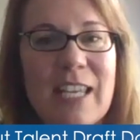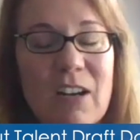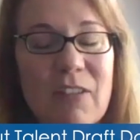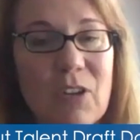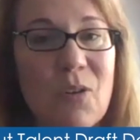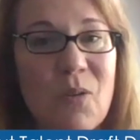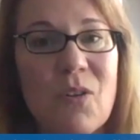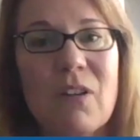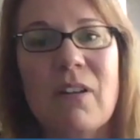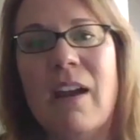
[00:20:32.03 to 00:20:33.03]
care of the
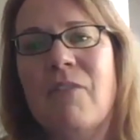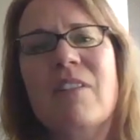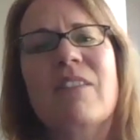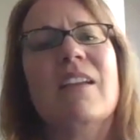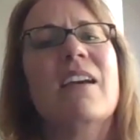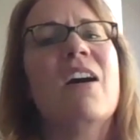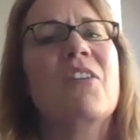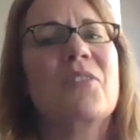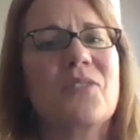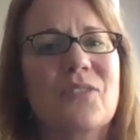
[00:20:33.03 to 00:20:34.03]
core, everything
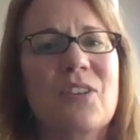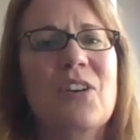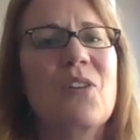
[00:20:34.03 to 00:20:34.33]
else